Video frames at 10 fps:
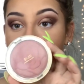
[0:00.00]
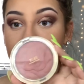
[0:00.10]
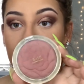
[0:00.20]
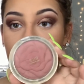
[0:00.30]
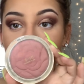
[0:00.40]
I'm gonna
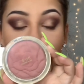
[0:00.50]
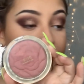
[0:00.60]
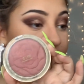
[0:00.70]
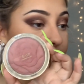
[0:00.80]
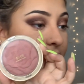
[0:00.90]
be
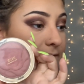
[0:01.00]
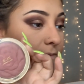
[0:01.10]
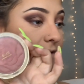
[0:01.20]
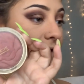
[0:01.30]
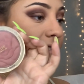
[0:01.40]
taking the
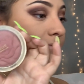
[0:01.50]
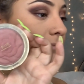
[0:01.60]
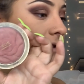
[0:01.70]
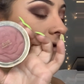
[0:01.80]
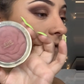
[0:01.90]
Milani
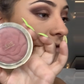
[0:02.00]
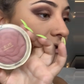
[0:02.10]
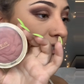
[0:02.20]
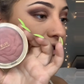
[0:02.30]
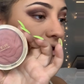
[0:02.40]

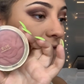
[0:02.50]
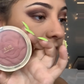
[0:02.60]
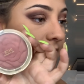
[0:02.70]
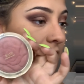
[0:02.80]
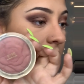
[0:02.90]
blush
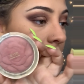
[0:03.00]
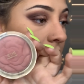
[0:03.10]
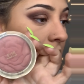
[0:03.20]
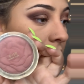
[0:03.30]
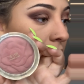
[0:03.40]
in,